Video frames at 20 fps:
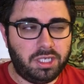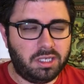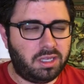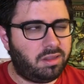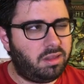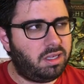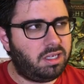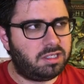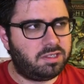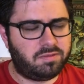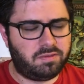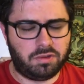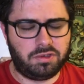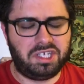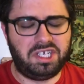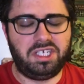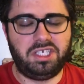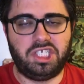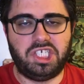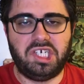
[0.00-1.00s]
I think it's
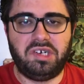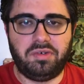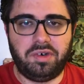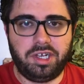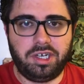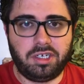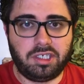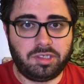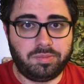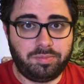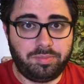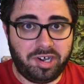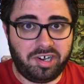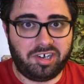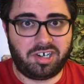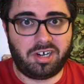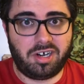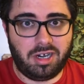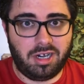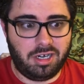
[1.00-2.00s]
14 generators per
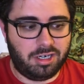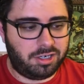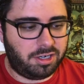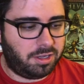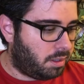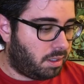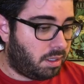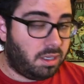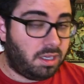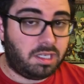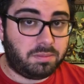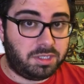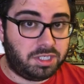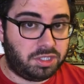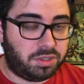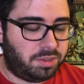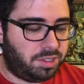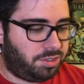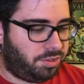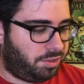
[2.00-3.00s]
card. Let me
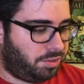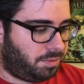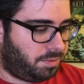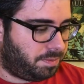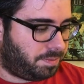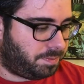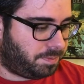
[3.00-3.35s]
show it to you.